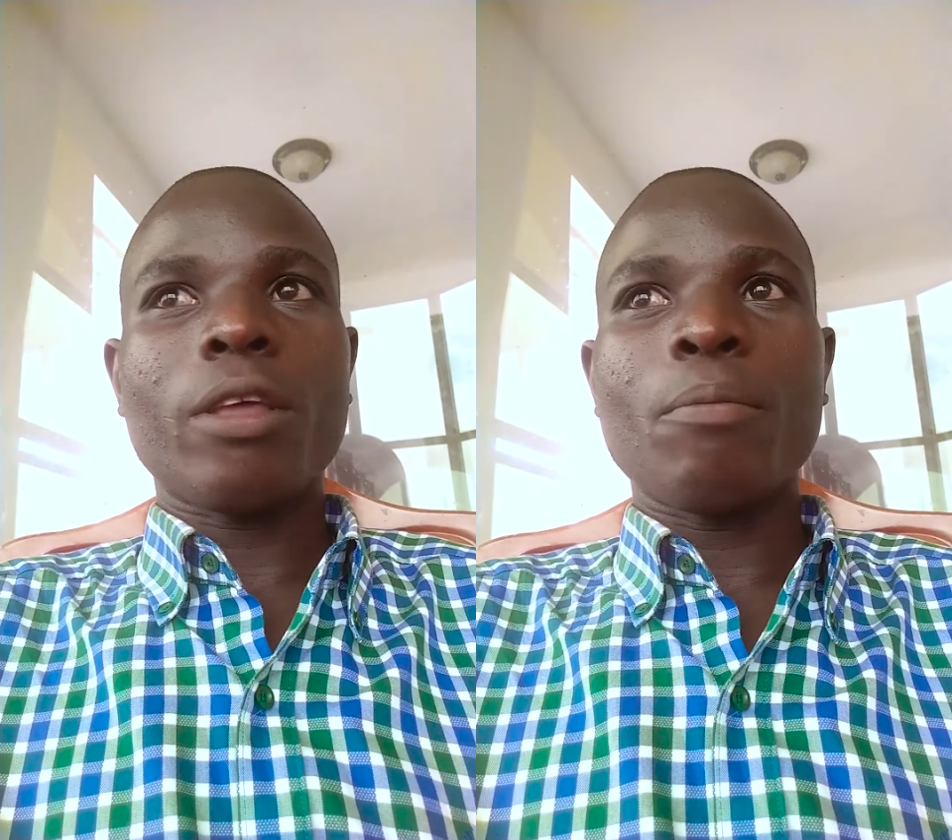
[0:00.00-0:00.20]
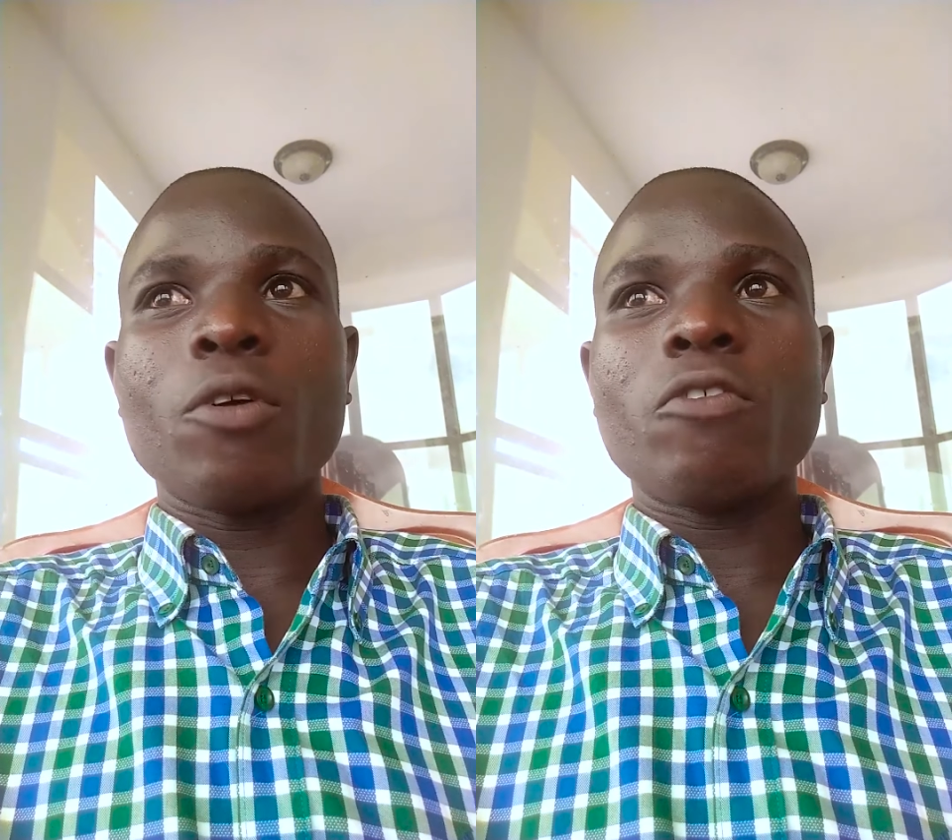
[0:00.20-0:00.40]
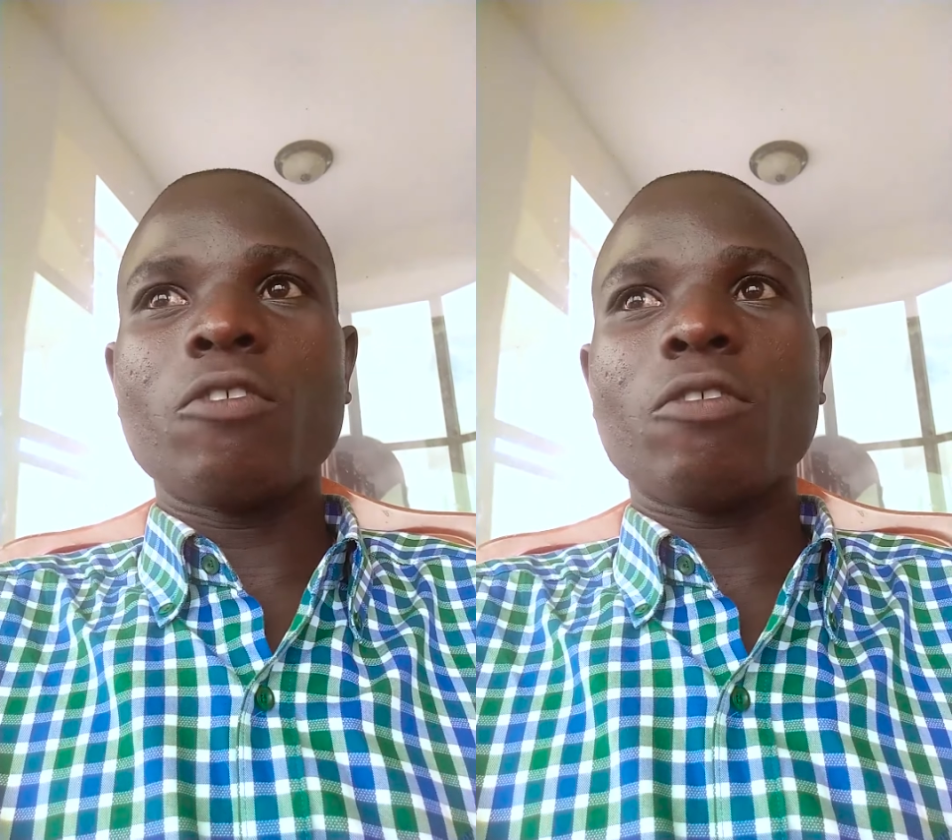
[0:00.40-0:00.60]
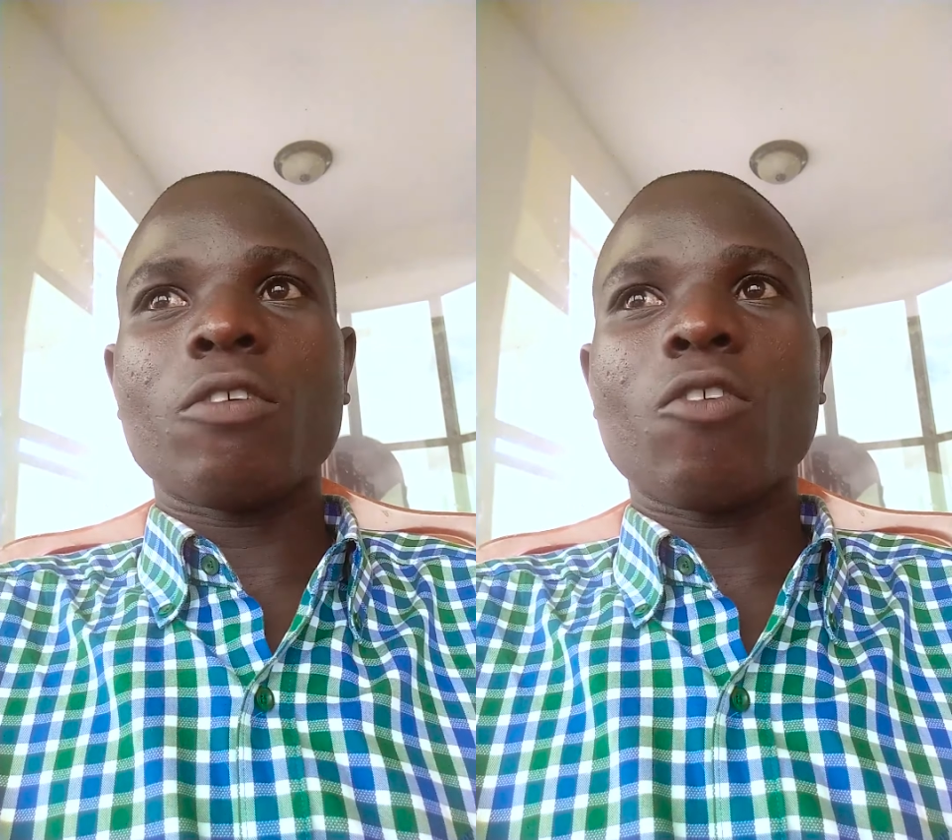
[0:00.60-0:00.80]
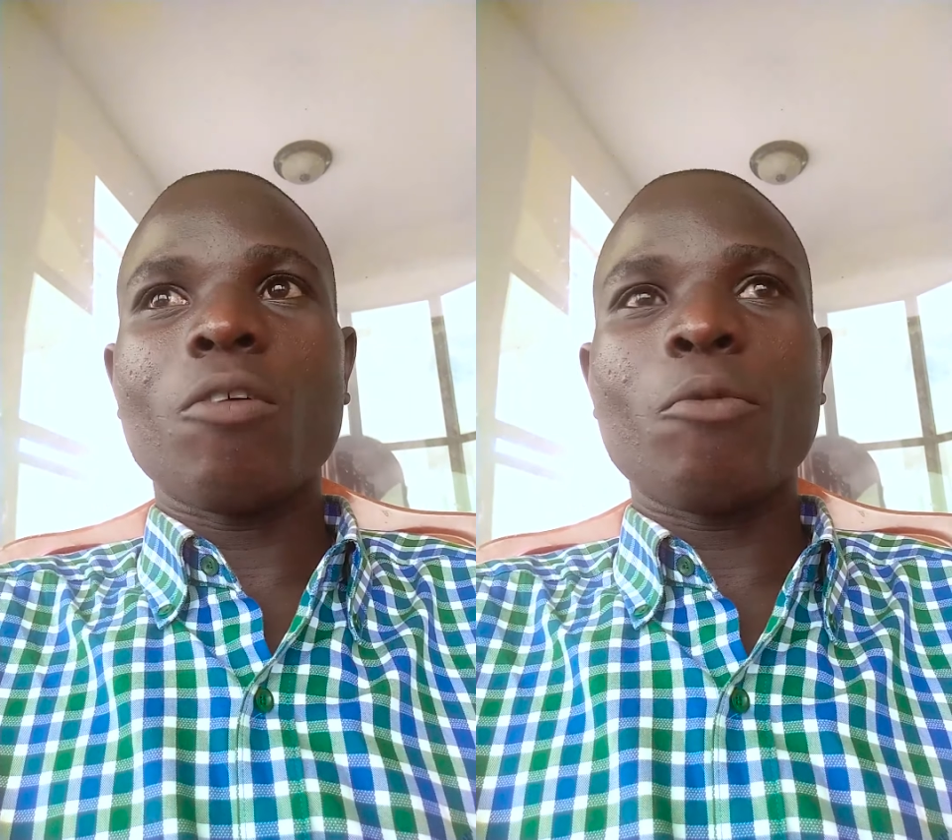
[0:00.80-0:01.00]
the most
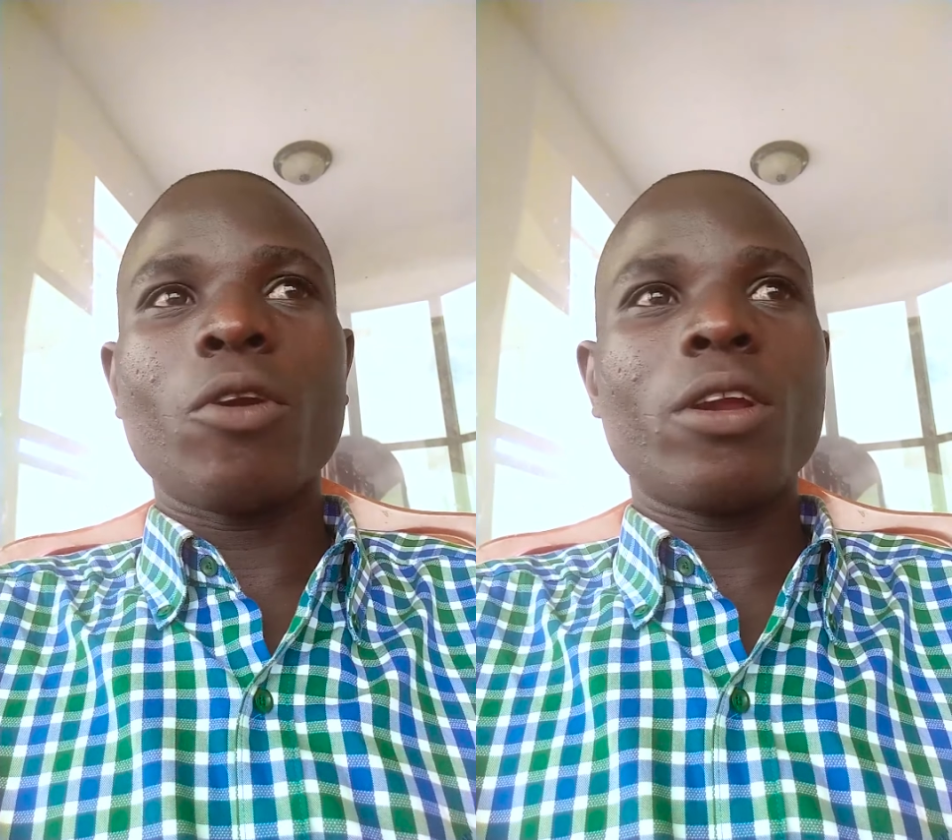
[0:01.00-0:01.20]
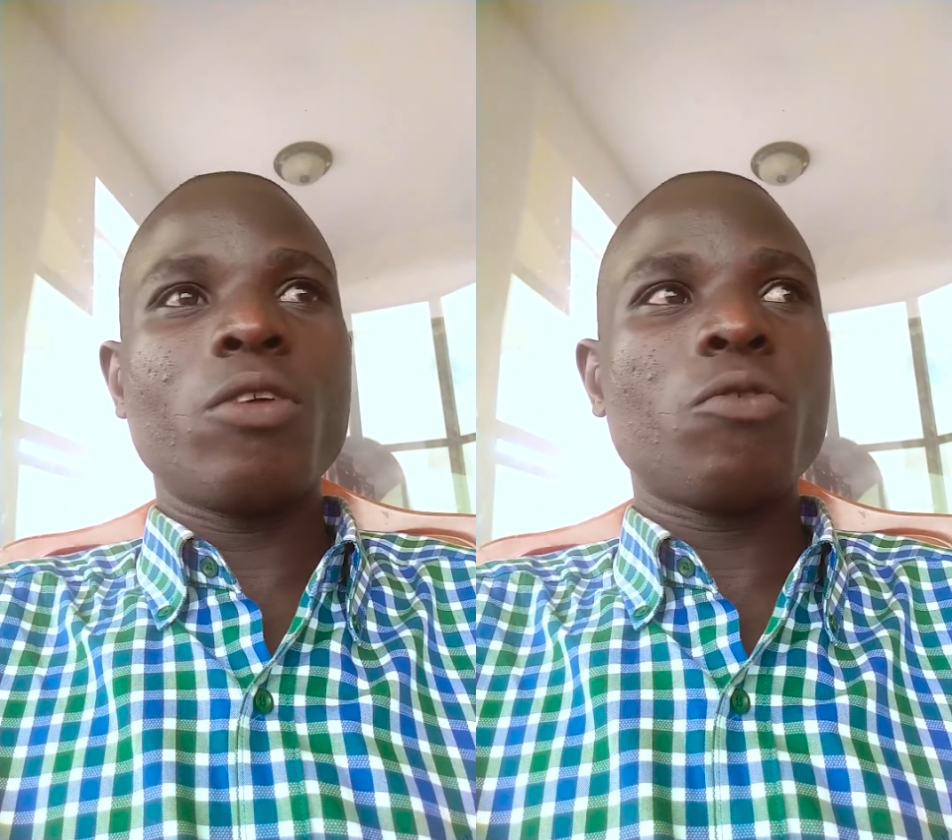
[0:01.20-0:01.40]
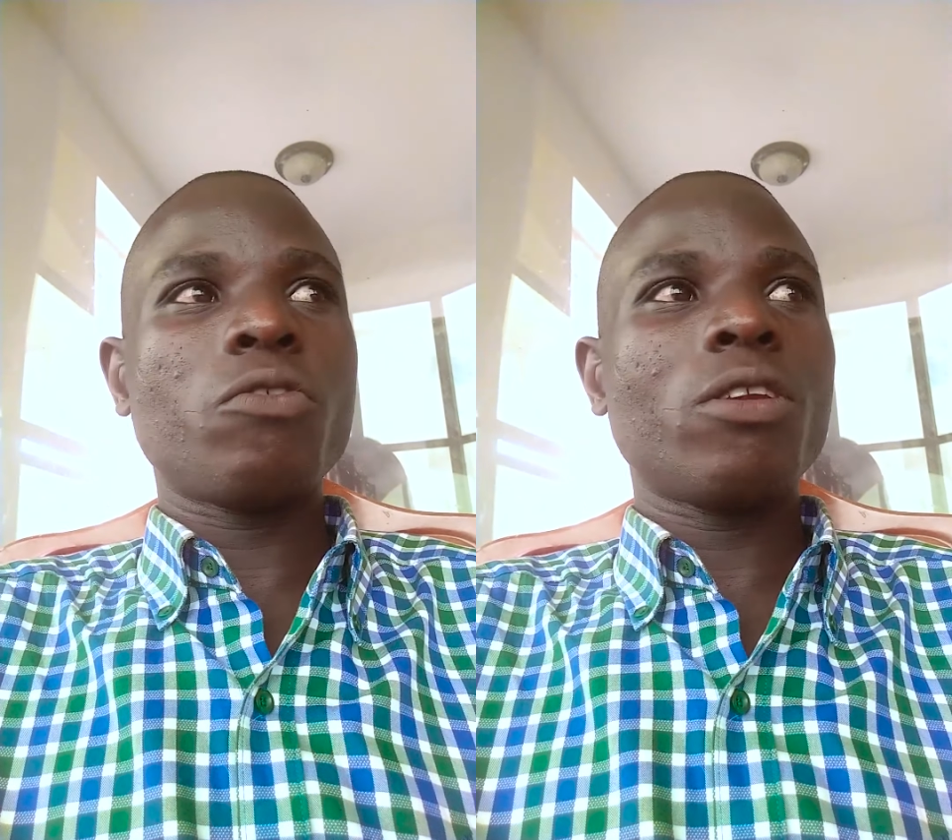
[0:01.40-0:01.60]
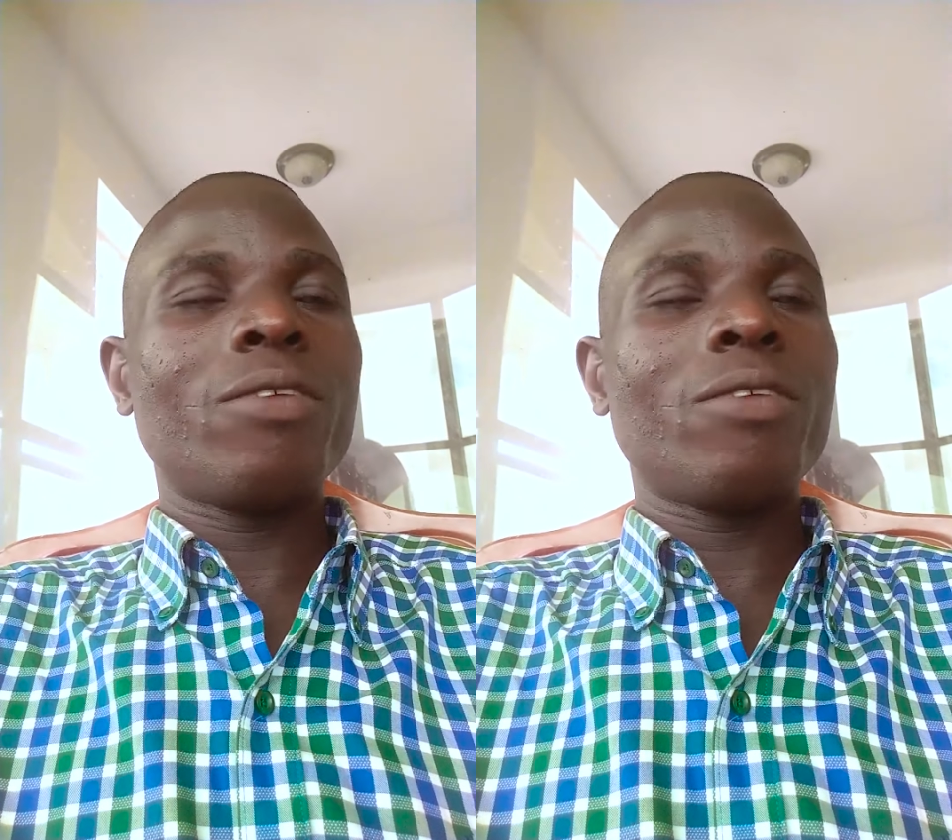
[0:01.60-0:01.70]
commonly used